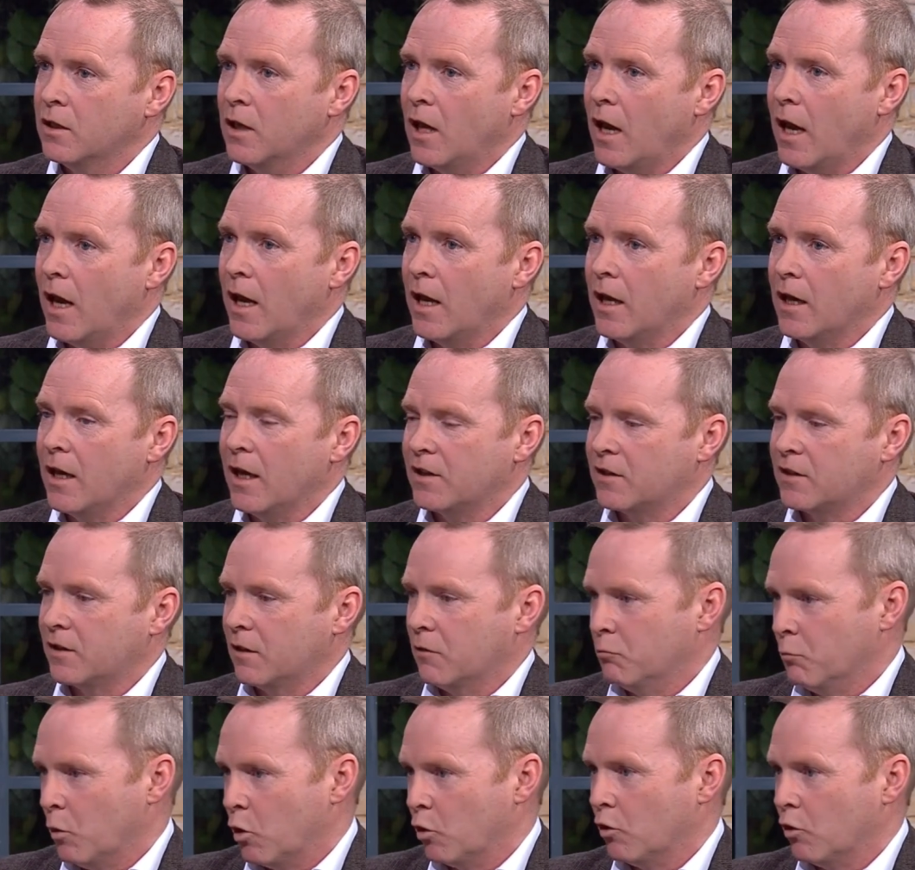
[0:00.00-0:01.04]
it's
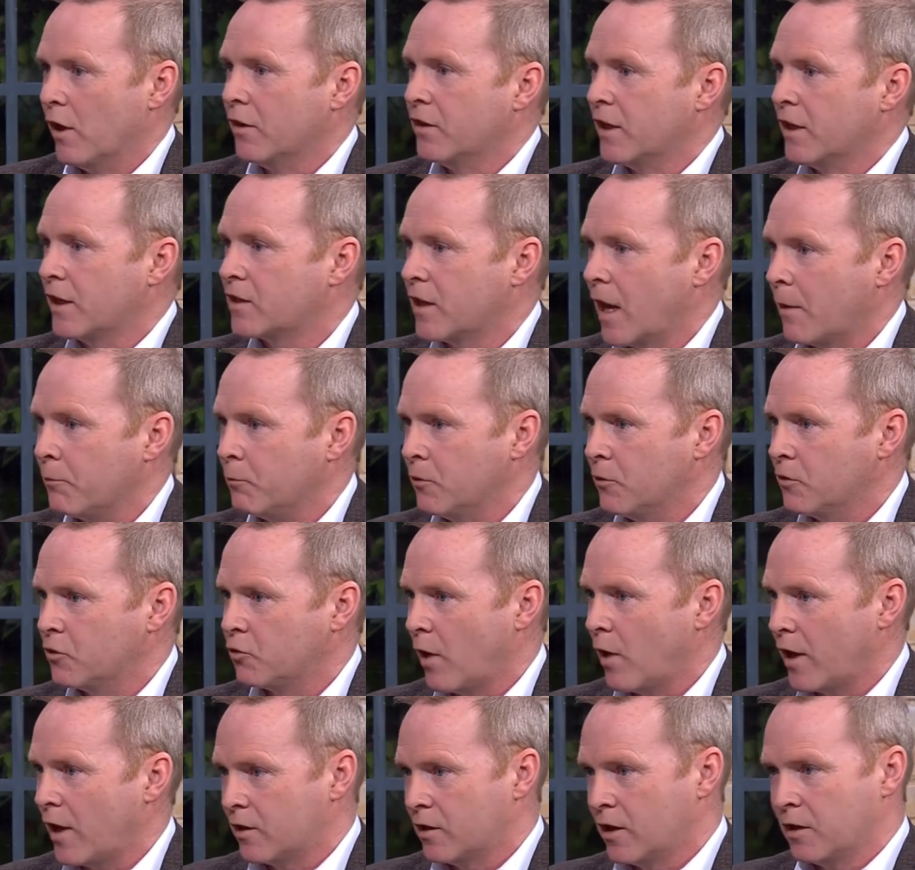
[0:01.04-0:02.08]
more around acceptance
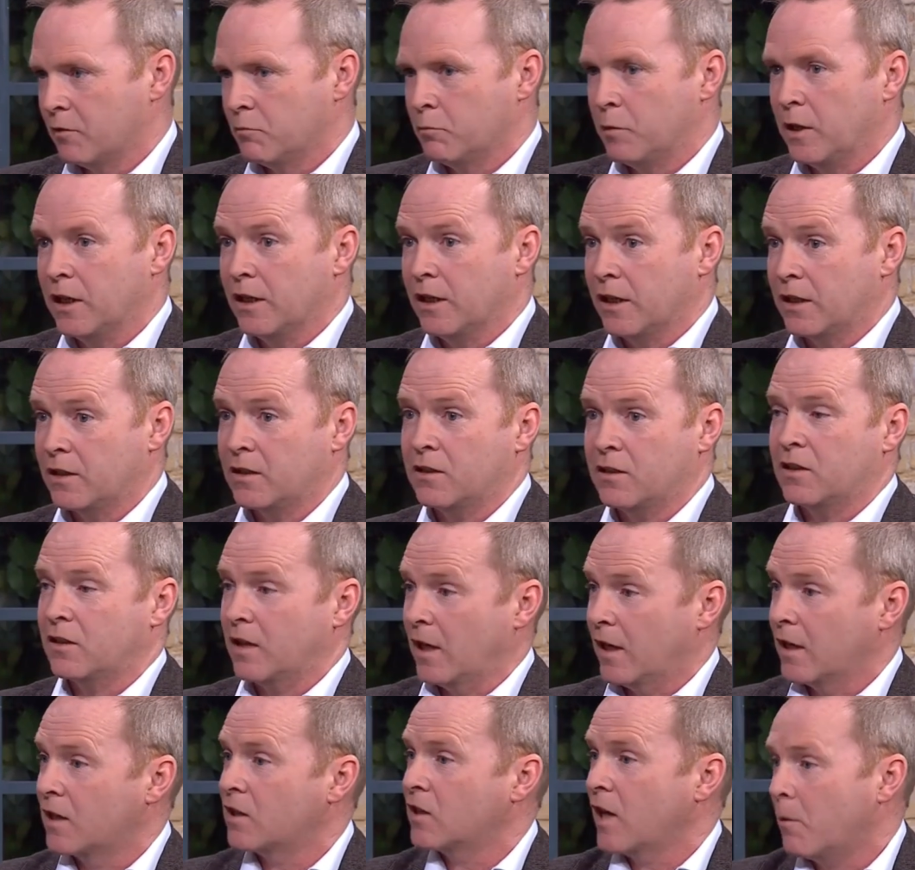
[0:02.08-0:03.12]
rather than being the
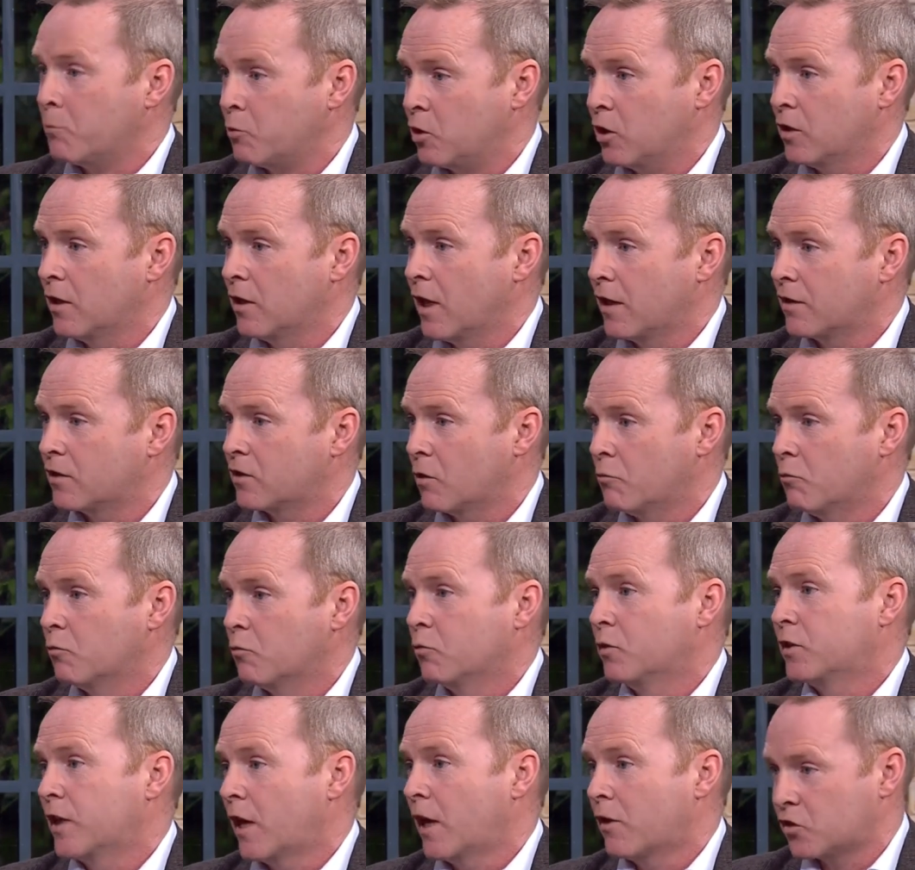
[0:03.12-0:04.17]
exception that someone with
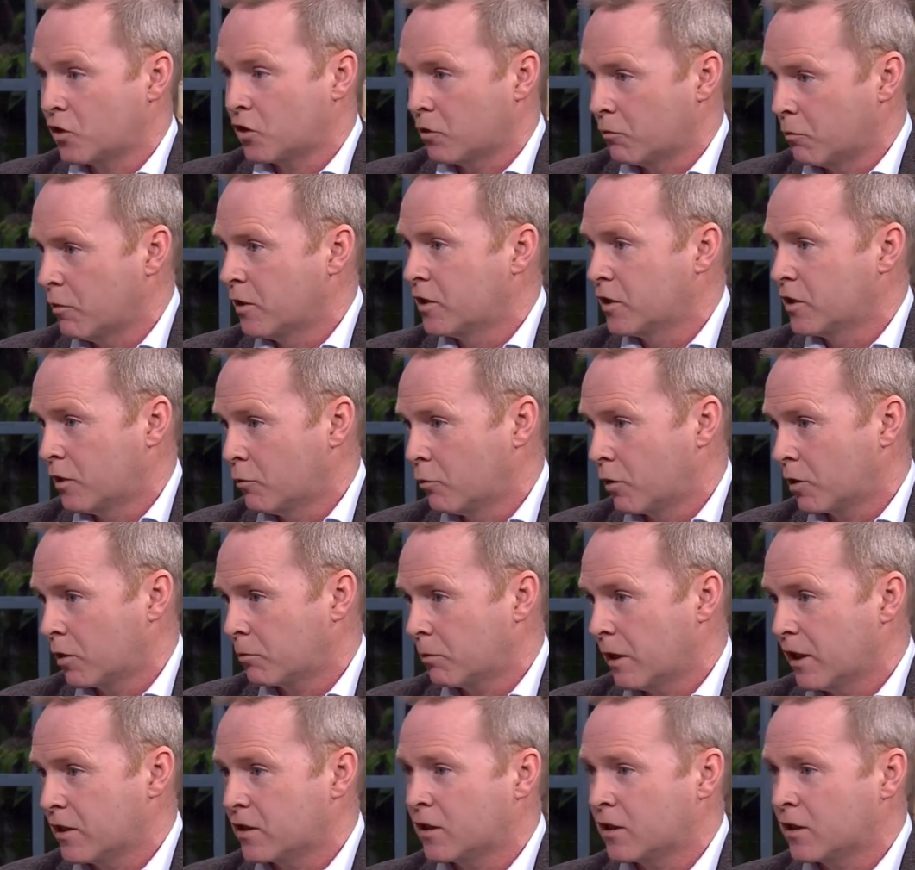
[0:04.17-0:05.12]
Down syndrome is in the workplace.